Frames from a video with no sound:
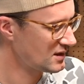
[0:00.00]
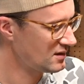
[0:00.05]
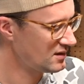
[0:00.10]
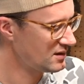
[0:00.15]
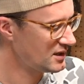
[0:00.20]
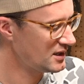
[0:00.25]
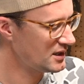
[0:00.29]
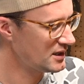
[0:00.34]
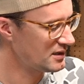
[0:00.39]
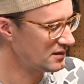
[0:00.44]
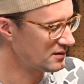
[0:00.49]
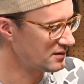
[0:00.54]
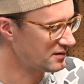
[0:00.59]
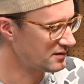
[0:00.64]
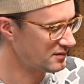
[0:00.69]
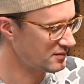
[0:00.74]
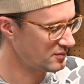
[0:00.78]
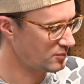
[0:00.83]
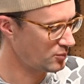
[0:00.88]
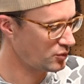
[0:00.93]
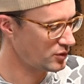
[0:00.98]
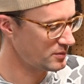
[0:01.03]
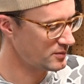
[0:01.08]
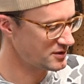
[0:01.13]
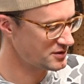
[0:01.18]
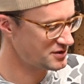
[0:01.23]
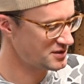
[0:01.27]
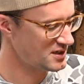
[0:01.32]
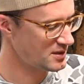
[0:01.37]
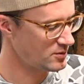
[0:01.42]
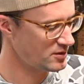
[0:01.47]
It's pretty much
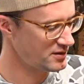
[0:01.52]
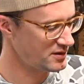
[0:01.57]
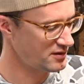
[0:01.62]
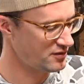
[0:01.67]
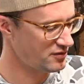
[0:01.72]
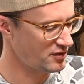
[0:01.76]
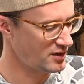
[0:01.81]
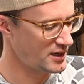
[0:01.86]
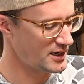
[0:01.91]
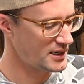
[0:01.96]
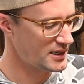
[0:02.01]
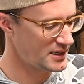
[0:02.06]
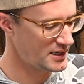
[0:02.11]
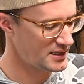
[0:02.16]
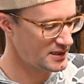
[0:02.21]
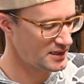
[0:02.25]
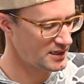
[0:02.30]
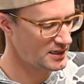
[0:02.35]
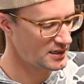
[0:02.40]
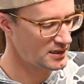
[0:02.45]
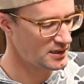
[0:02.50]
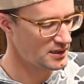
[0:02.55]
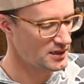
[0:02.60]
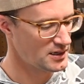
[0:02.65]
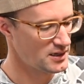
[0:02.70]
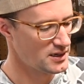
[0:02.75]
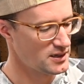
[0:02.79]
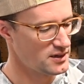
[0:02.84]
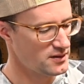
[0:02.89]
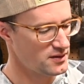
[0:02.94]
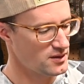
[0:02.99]
the same on this side. And then
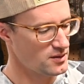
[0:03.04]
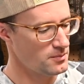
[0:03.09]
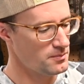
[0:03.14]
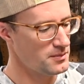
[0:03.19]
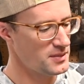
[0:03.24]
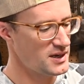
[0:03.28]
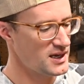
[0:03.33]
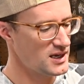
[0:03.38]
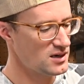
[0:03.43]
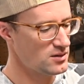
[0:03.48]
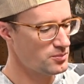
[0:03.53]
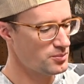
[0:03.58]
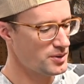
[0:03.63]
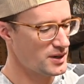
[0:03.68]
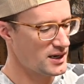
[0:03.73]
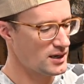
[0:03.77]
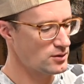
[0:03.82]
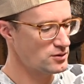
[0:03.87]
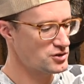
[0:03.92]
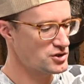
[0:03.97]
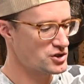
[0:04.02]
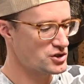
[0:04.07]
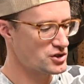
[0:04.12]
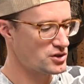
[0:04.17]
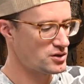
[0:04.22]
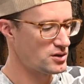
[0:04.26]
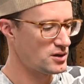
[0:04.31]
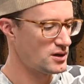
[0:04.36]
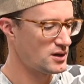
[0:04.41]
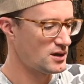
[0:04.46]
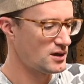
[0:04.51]
the main
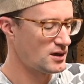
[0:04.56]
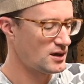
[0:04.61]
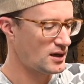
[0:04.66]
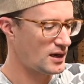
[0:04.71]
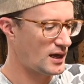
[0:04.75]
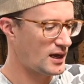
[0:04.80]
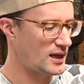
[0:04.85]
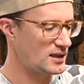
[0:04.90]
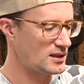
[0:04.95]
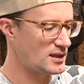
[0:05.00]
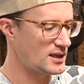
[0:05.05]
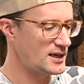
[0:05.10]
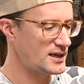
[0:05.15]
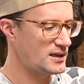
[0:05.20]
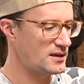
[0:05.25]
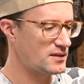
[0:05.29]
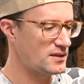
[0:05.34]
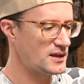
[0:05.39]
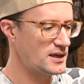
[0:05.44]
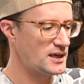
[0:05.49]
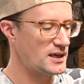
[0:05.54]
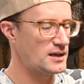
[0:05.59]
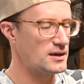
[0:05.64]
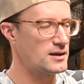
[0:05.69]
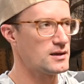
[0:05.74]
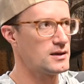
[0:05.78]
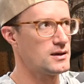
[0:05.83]
pouch, I like that